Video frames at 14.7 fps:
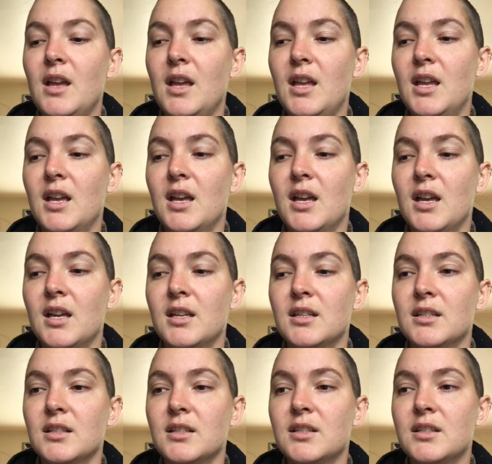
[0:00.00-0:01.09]

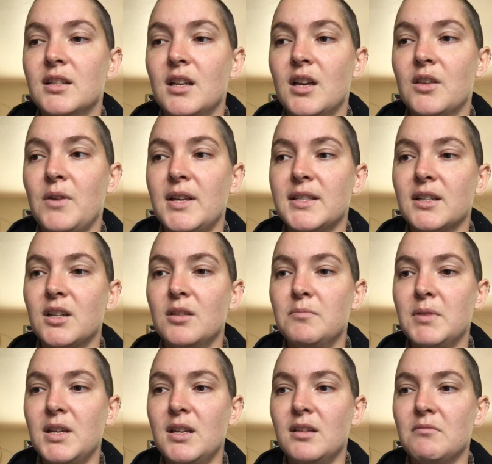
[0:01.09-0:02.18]
And otherwise it could
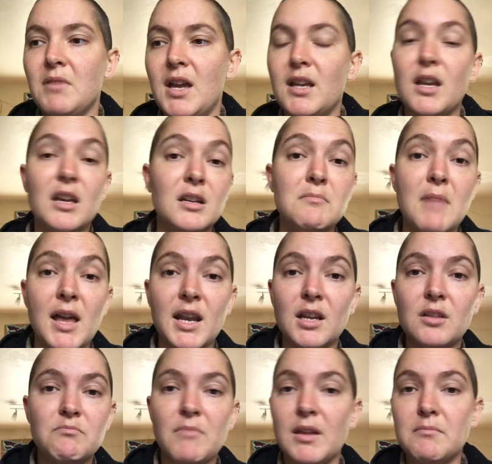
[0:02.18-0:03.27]
be like an emetic,
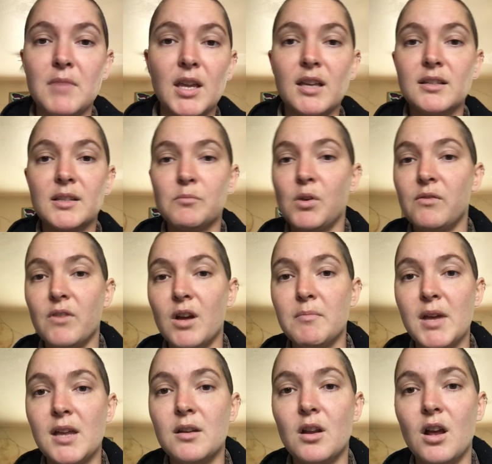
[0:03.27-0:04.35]
like making someone
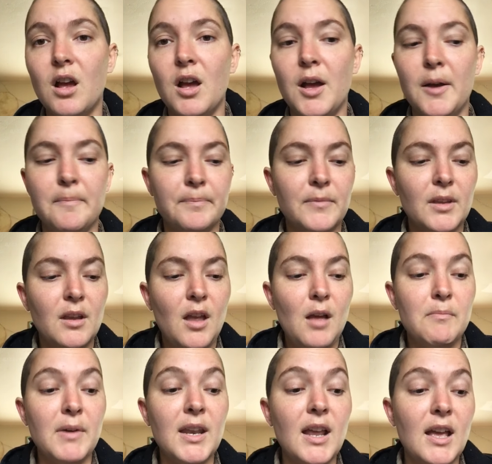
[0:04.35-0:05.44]
vomit.
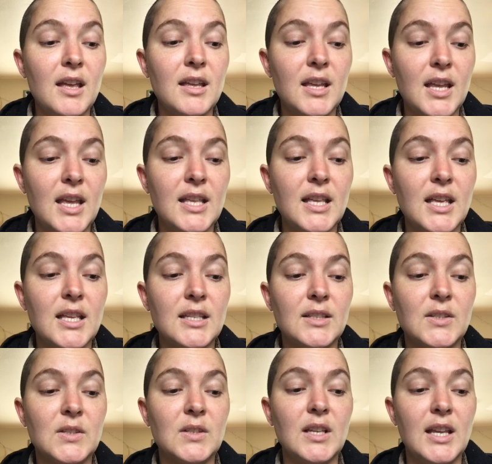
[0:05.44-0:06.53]
But
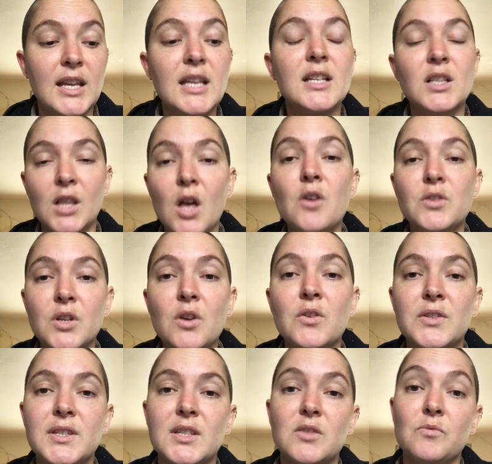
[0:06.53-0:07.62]
in low
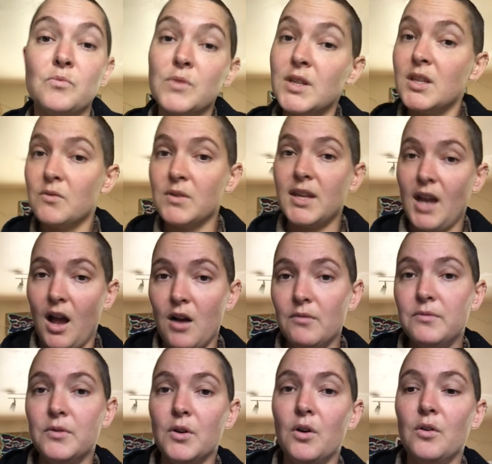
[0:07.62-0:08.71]
dose is really, really
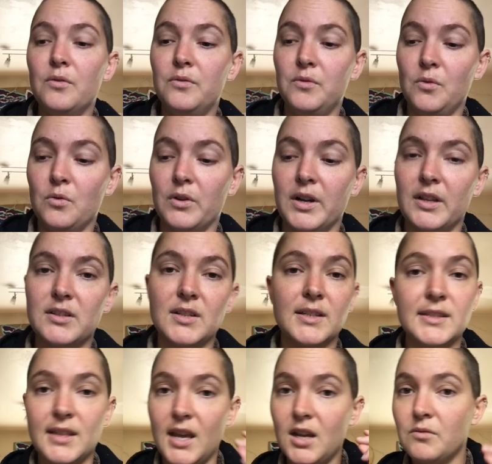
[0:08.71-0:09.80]
helpful for just
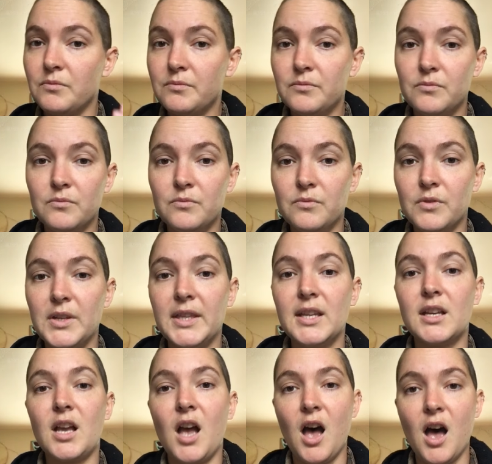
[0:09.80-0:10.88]
like really
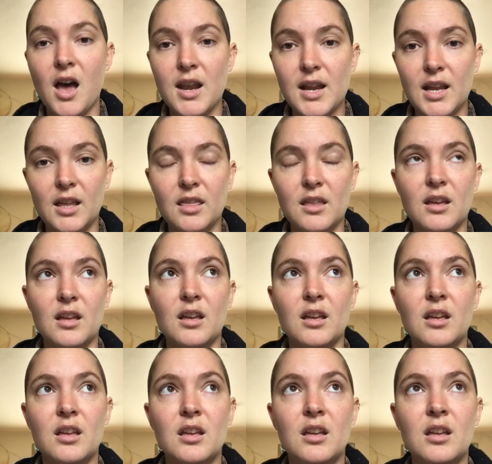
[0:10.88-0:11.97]
cutting the
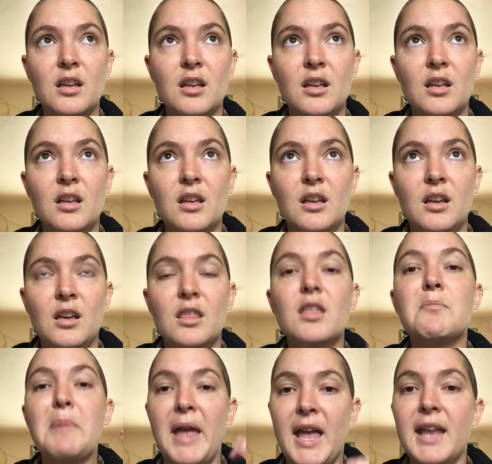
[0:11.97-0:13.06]

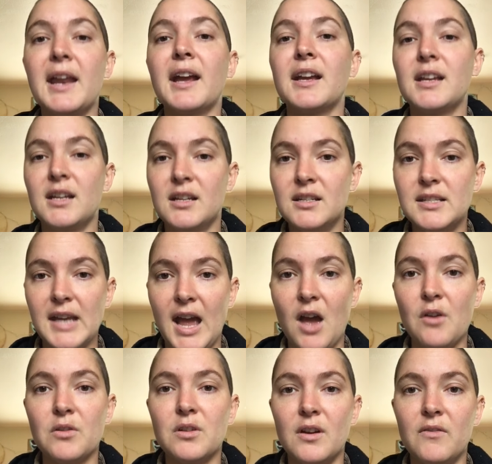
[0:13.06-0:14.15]
panic
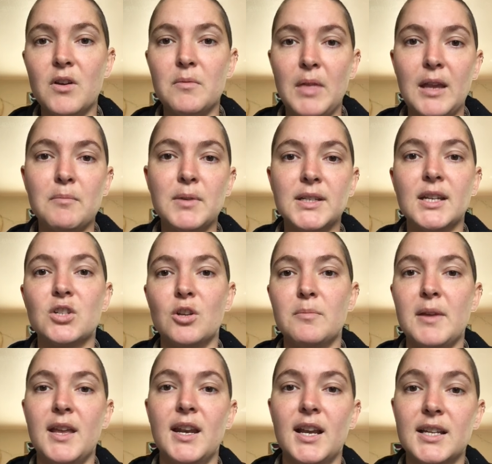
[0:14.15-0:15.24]
down of a like potential
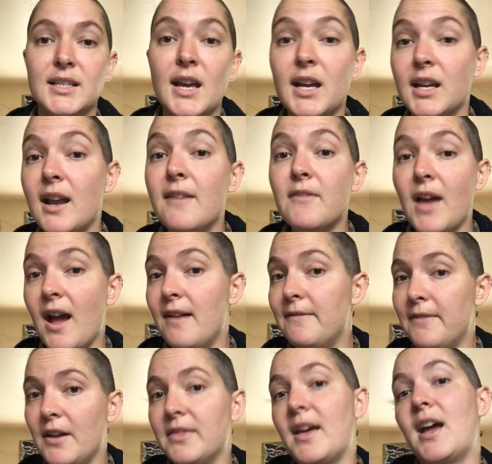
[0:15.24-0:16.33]
panic attack. And I've
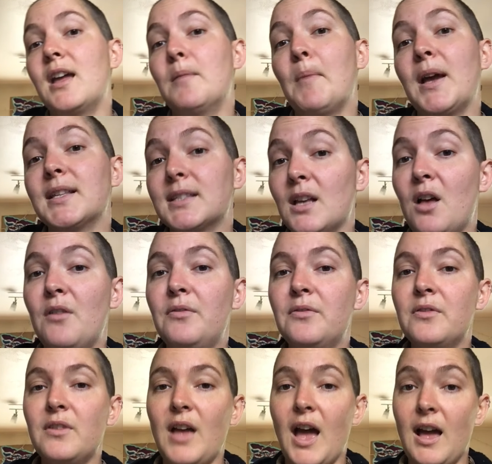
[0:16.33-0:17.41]
felt that in myself
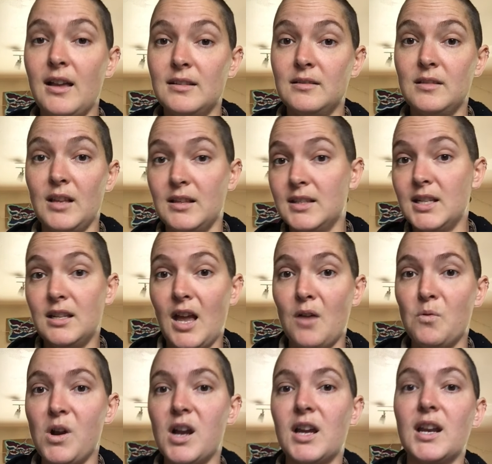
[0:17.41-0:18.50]
and seen that
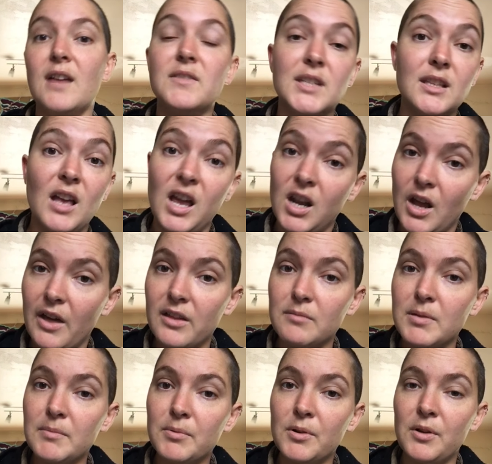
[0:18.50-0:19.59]
work, and I've seen that in other
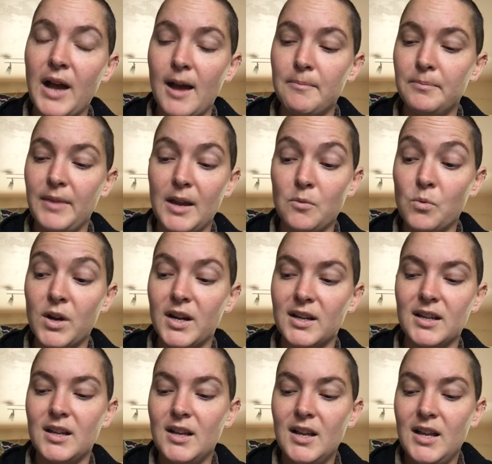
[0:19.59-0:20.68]
people work,
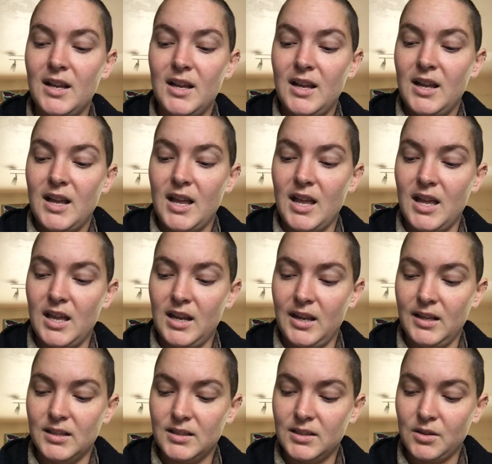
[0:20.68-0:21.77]
and
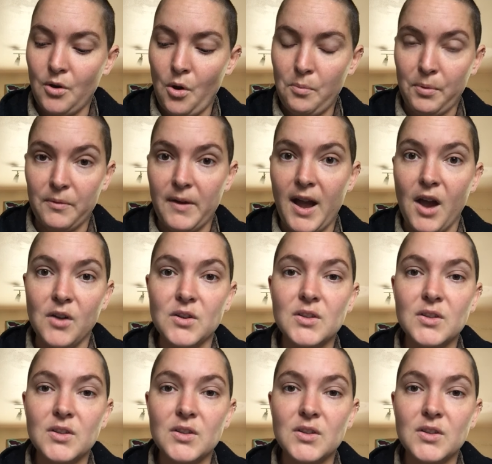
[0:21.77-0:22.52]
it's so profound.